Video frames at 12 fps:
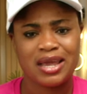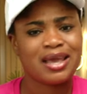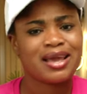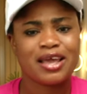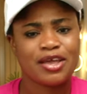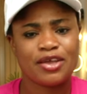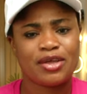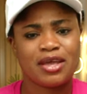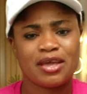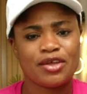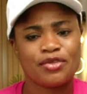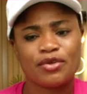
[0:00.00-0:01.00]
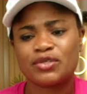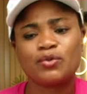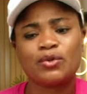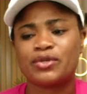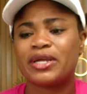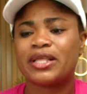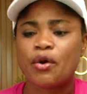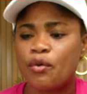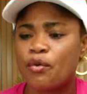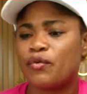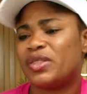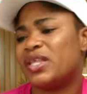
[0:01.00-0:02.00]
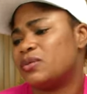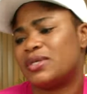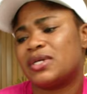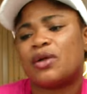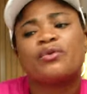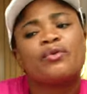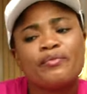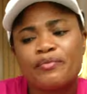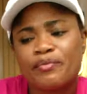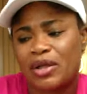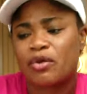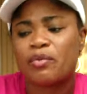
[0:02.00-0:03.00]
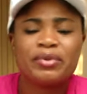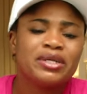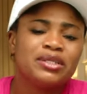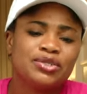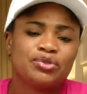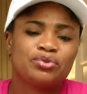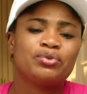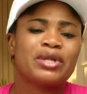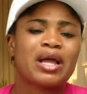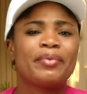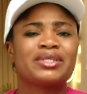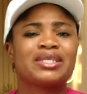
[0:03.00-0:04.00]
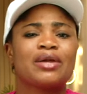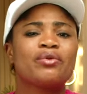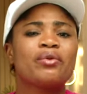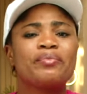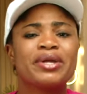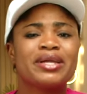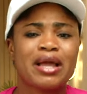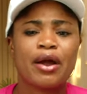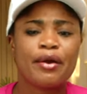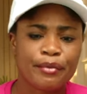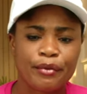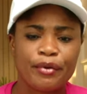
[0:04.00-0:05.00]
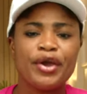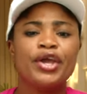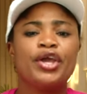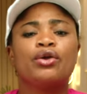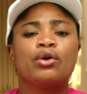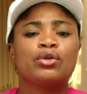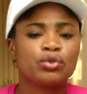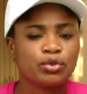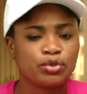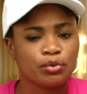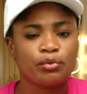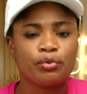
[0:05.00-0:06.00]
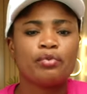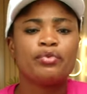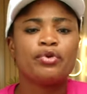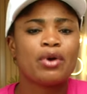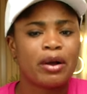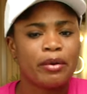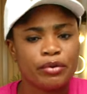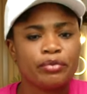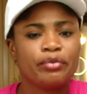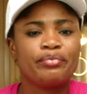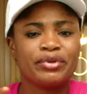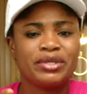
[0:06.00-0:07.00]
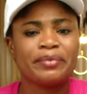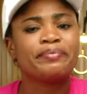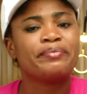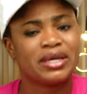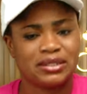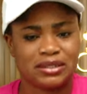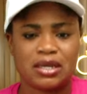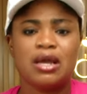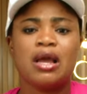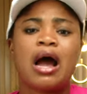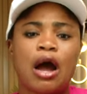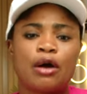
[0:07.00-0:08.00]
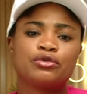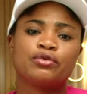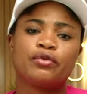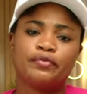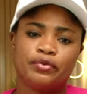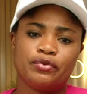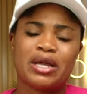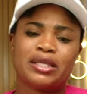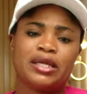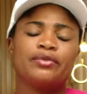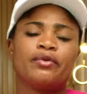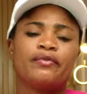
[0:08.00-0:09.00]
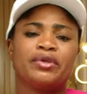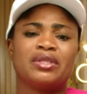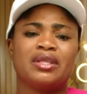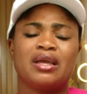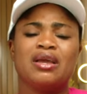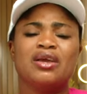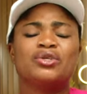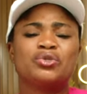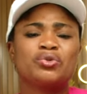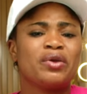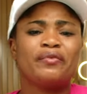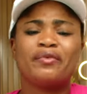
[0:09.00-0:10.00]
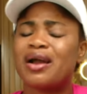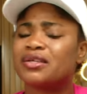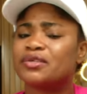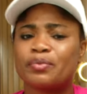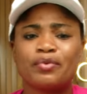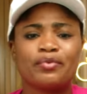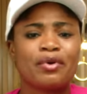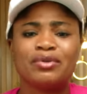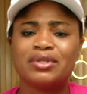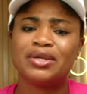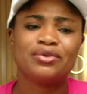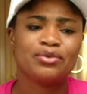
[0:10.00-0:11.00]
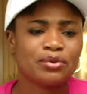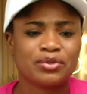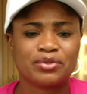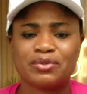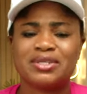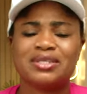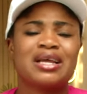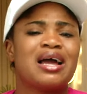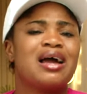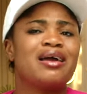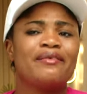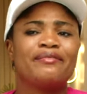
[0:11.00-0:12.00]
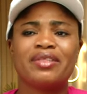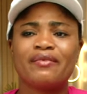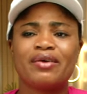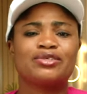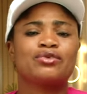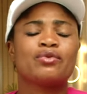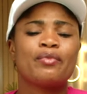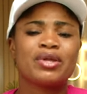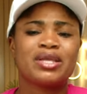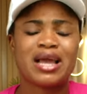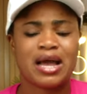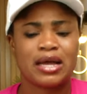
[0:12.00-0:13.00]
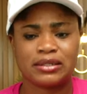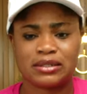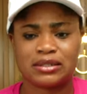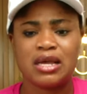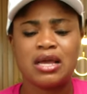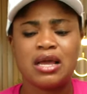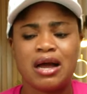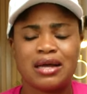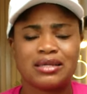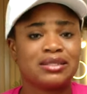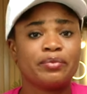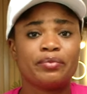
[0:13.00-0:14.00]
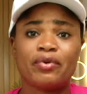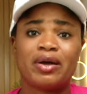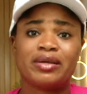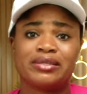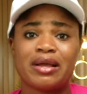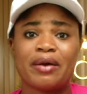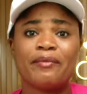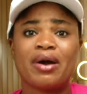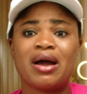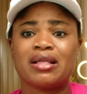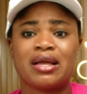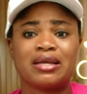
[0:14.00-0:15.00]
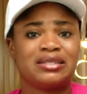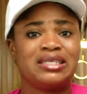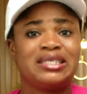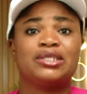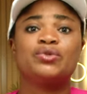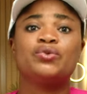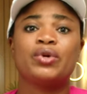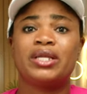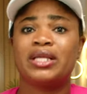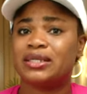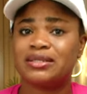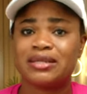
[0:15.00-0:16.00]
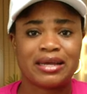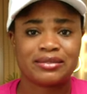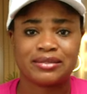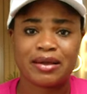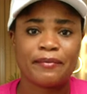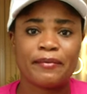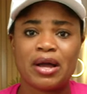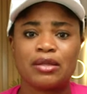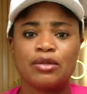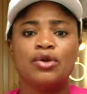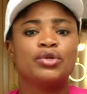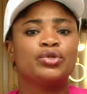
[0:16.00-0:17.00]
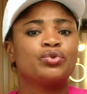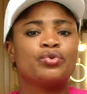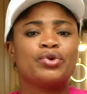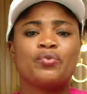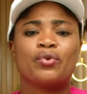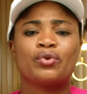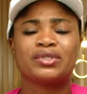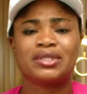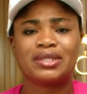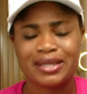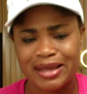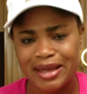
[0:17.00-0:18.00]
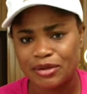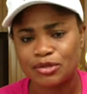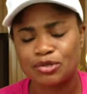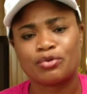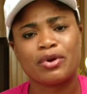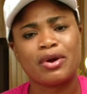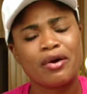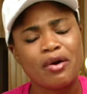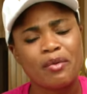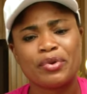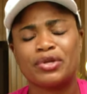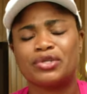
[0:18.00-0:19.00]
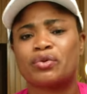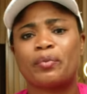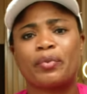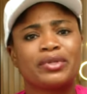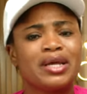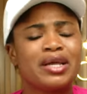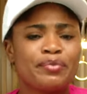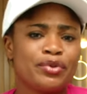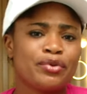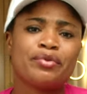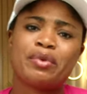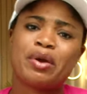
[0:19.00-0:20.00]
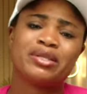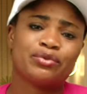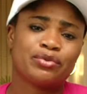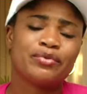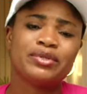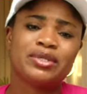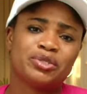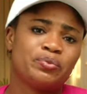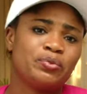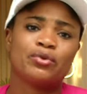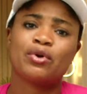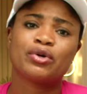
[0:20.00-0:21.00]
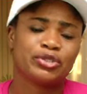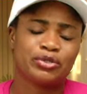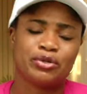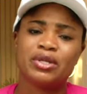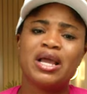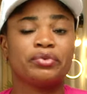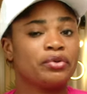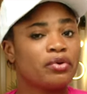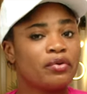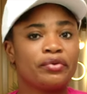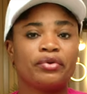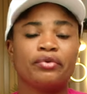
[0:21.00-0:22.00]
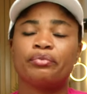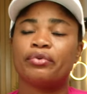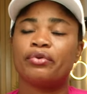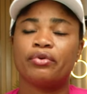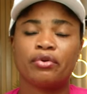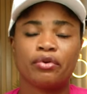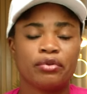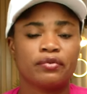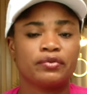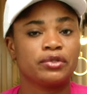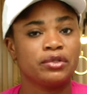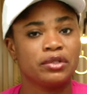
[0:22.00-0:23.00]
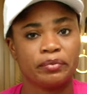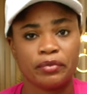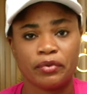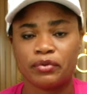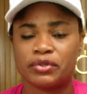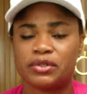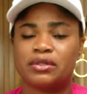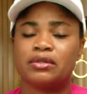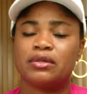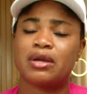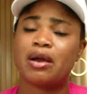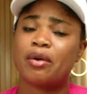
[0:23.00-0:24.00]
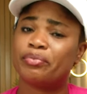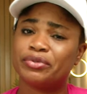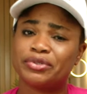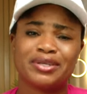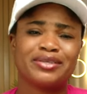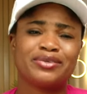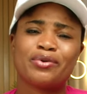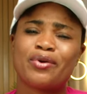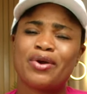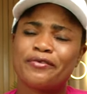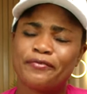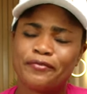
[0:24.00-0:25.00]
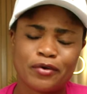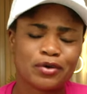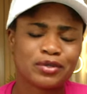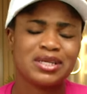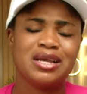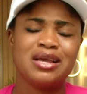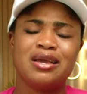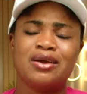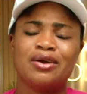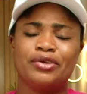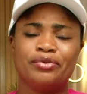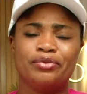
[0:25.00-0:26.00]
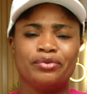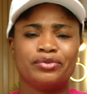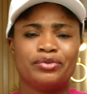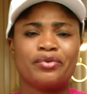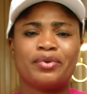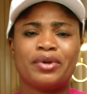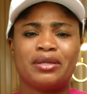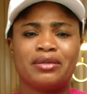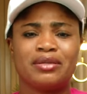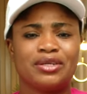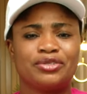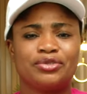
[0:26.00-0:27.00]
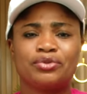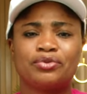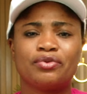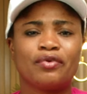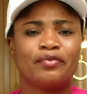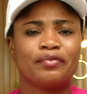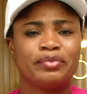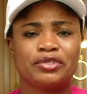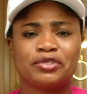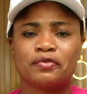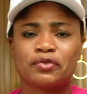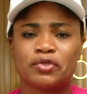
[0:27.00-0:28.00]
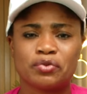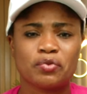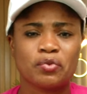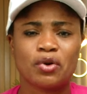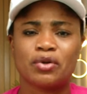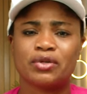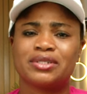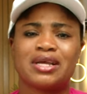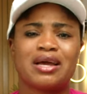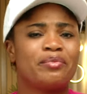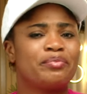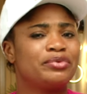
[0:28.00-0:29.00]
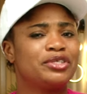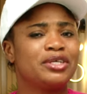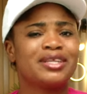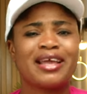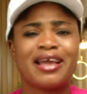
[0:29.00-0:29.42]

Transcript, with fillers: it, it, it doesn't want to hear that oh this person cannot cannot play this role that person cannot play that role it just wants to groom you and you know bring the best out of you at the end of the day so if you ask people around the industry i have never somebody as as simple as that man as easygoing as as that man so he was there to help he supported me during during this production we love you but god loves you the most I appreciate your efforts. you know during the shoot of beast of two worlds i appreciate